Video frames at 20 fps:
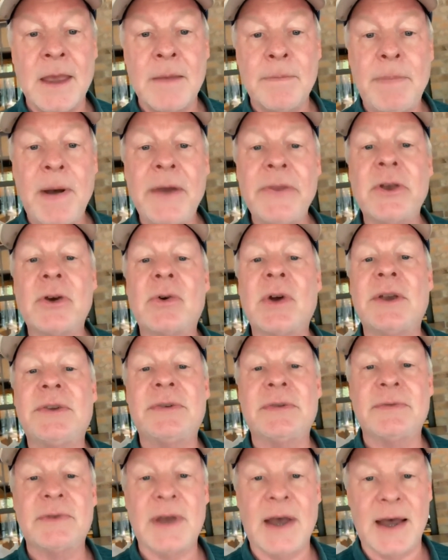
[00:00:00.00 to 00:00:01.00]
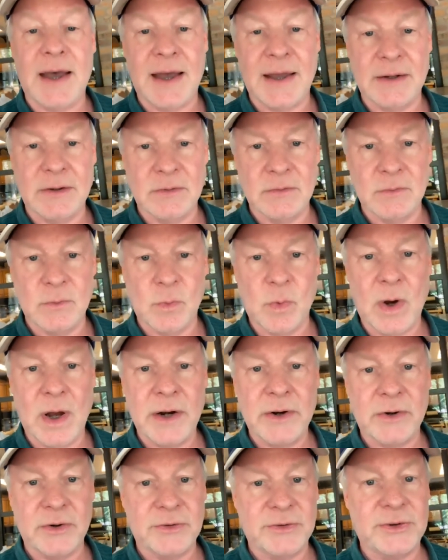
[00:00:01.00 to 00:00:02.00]
By the grace of God,
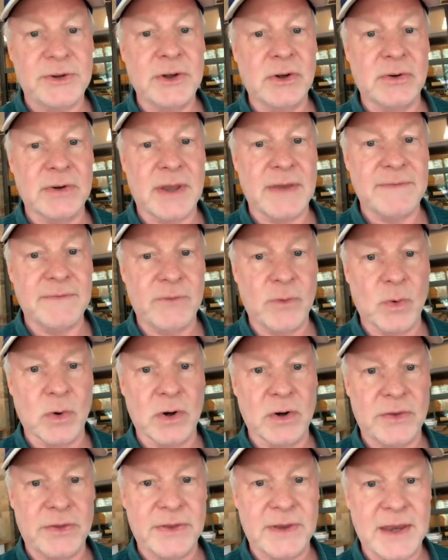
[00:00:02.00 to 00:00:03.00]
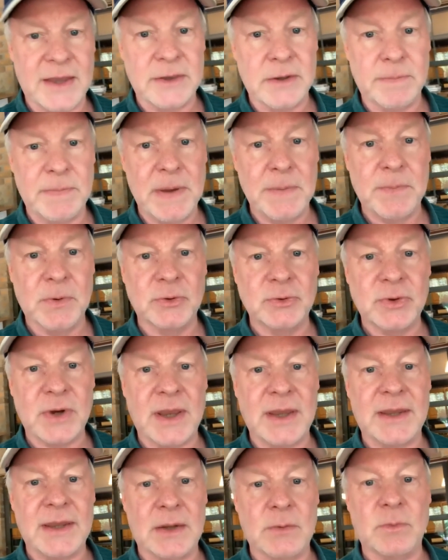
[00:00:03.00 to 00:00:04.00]
water still came forth, and the people
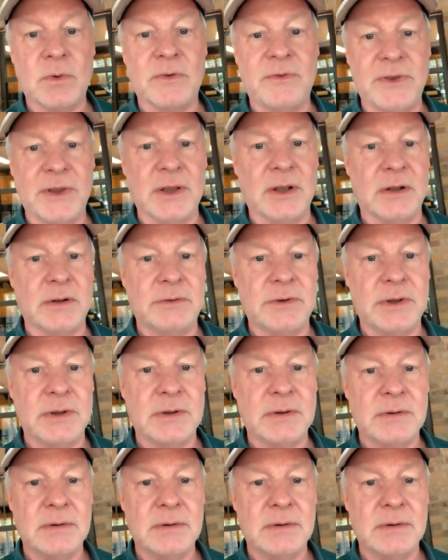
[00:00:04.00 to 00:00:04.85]
drank and were filled.